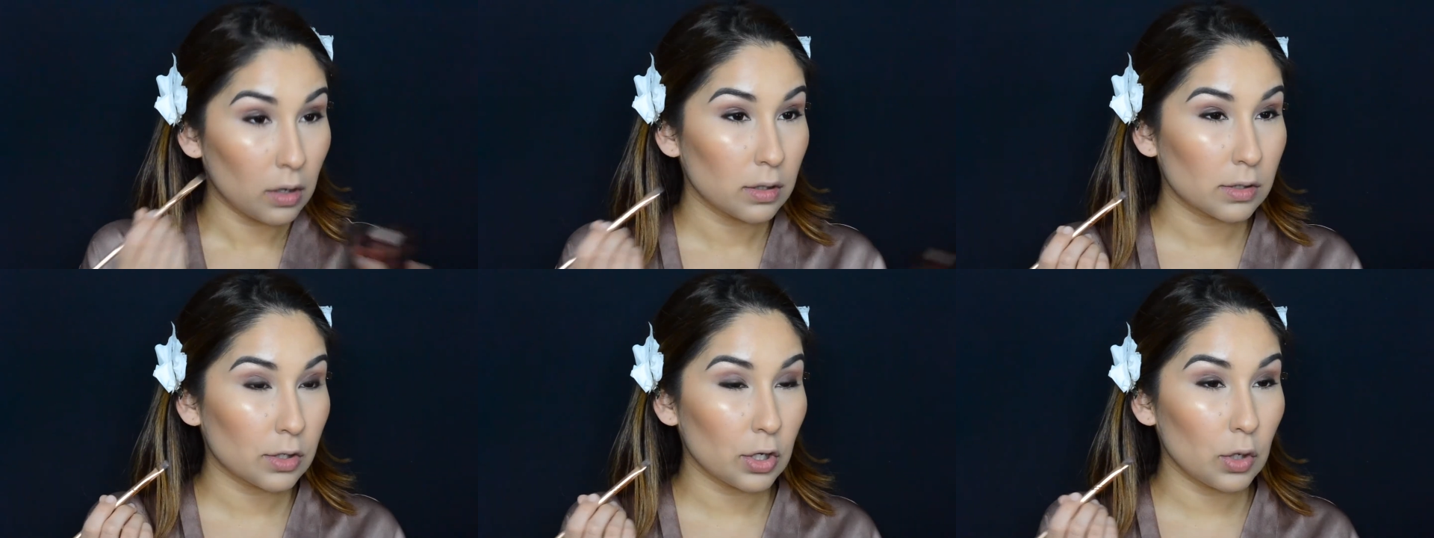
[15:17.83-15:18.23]

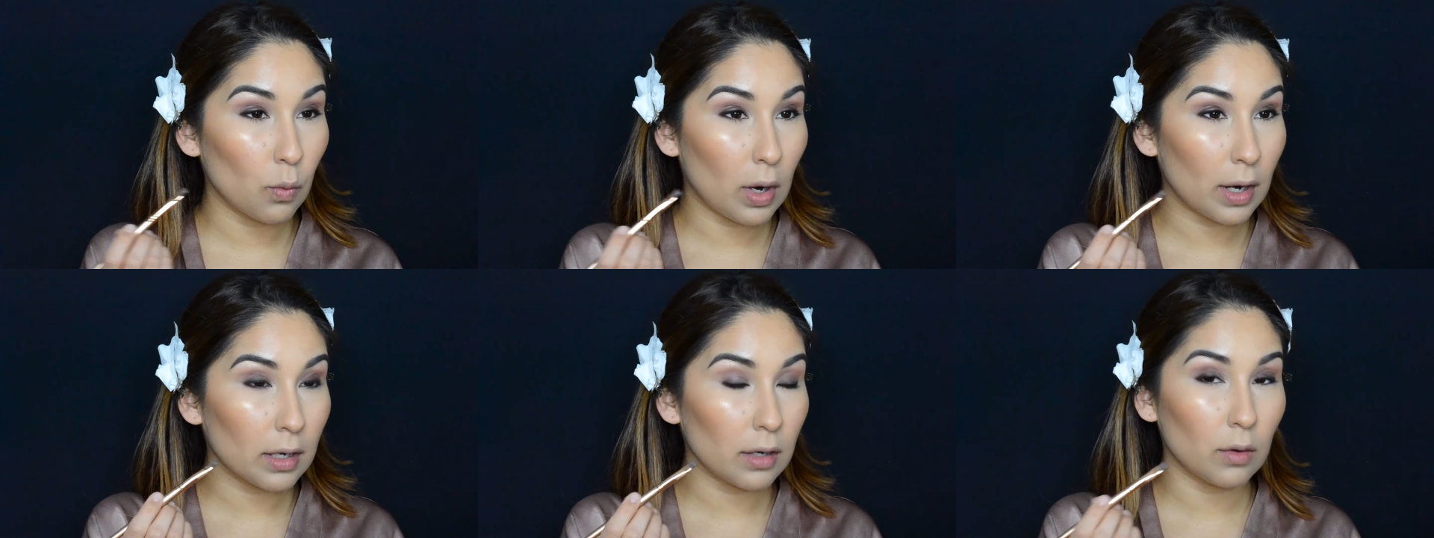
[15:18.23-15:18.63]
So you
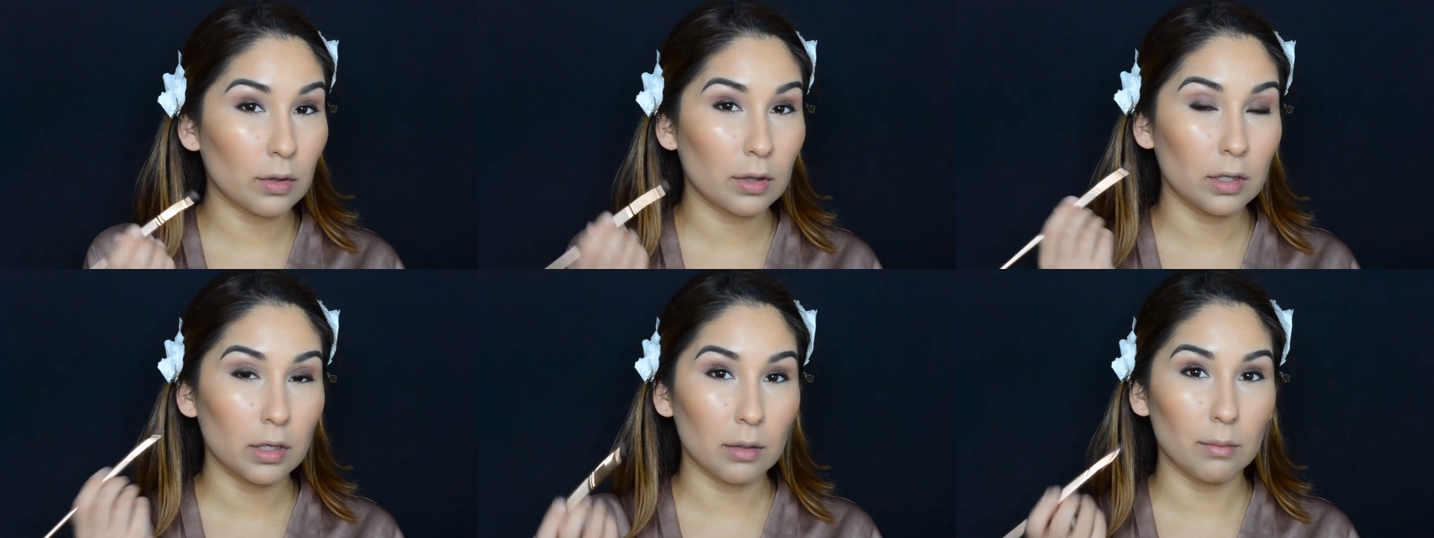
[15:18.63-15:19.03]

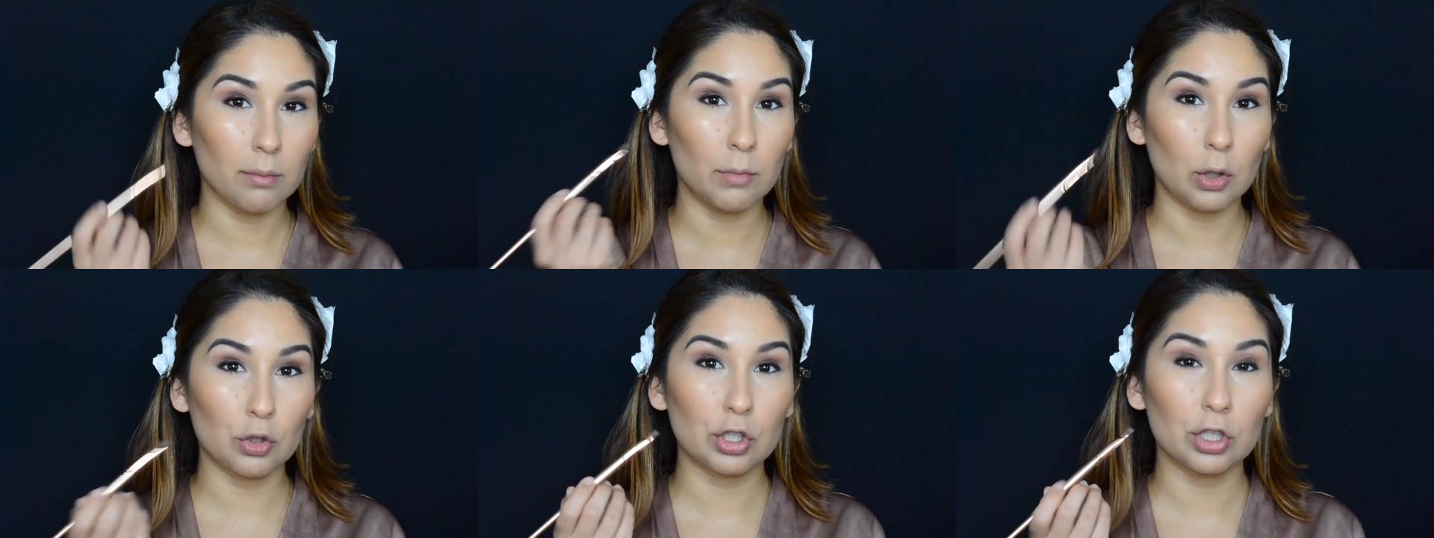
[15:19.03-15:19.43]
want to, the
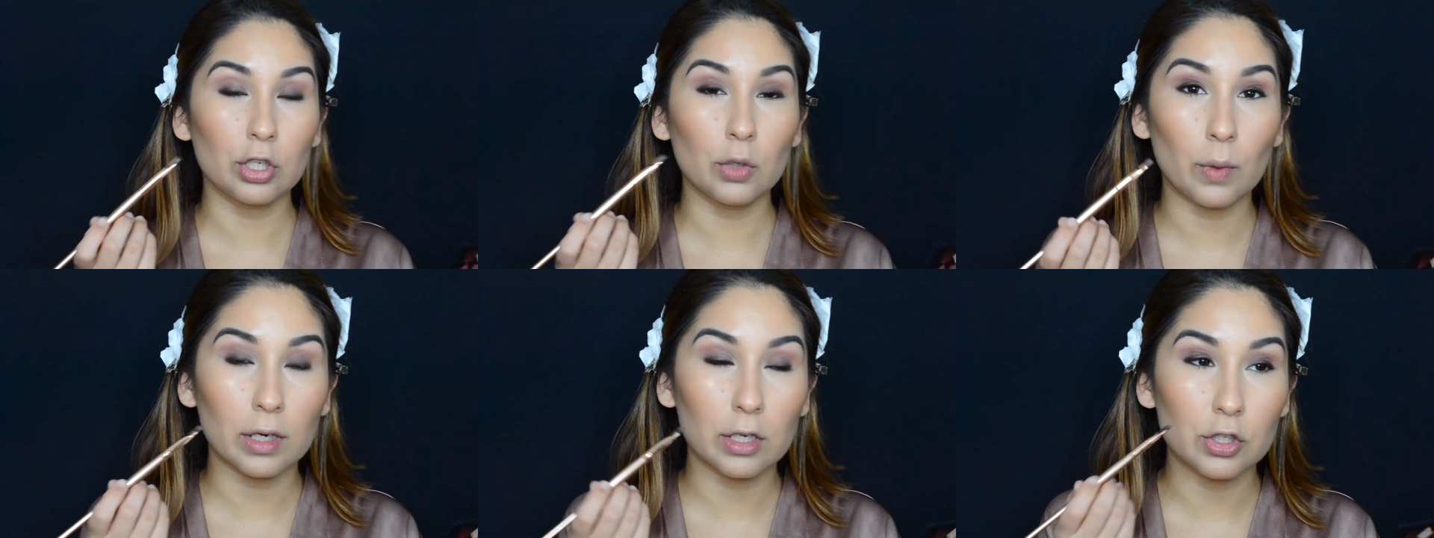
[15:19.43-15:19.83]
motion
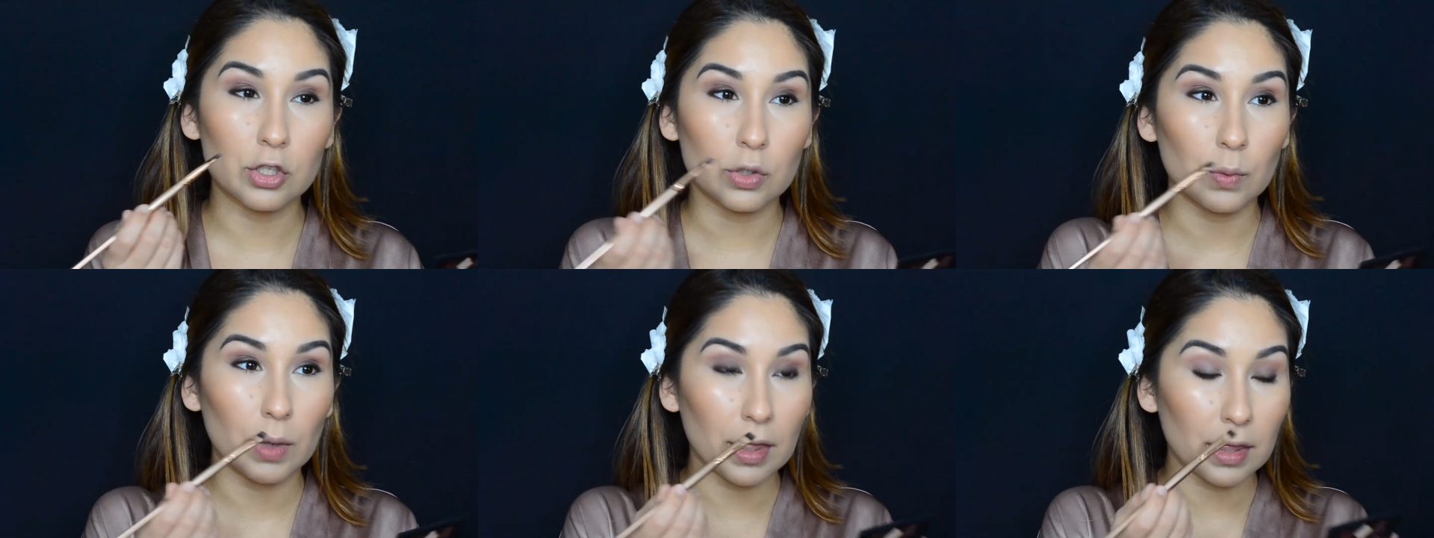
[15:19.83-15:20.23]
you want to
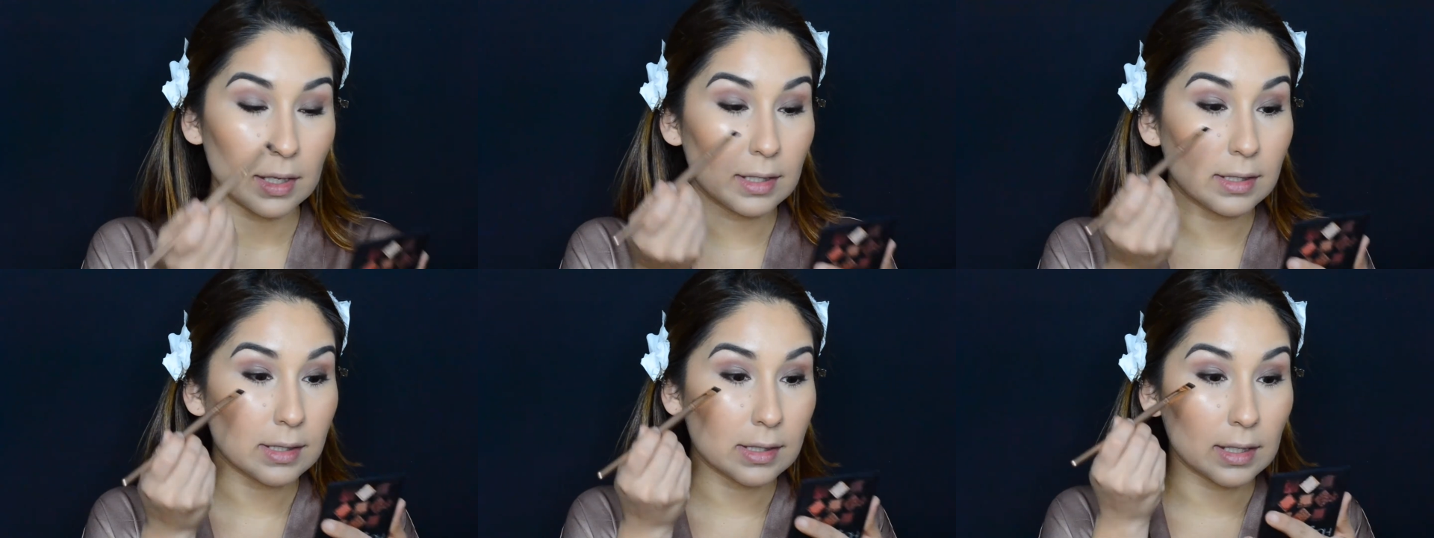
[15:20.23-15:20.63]
do with
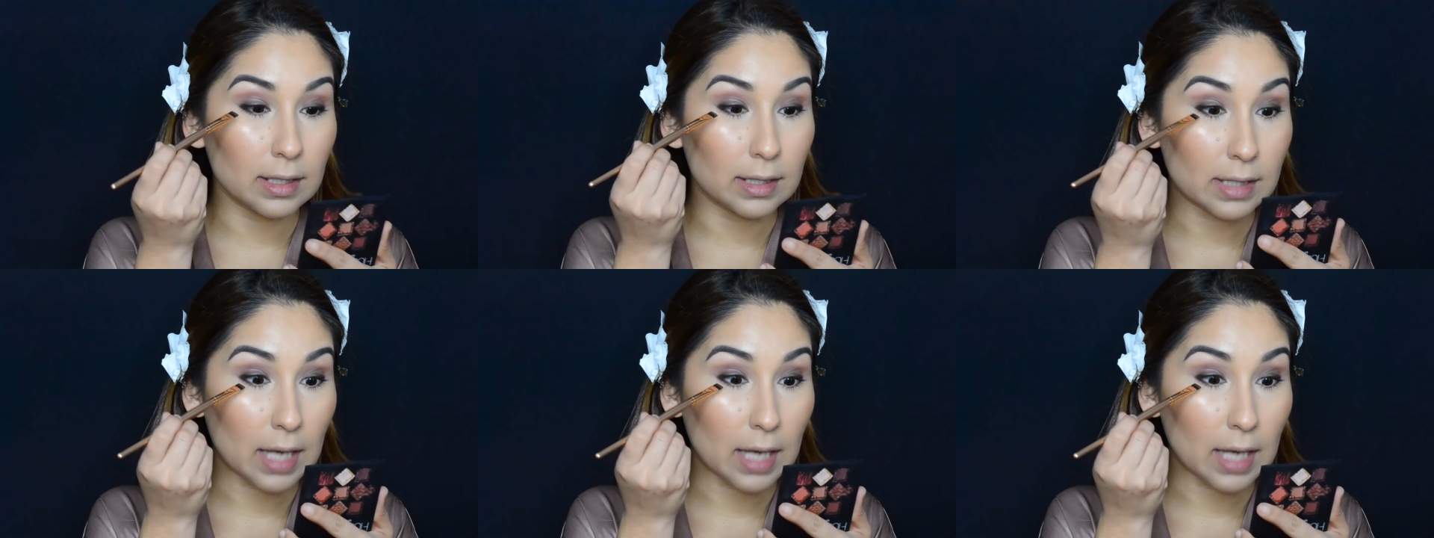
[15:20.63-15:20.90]
this is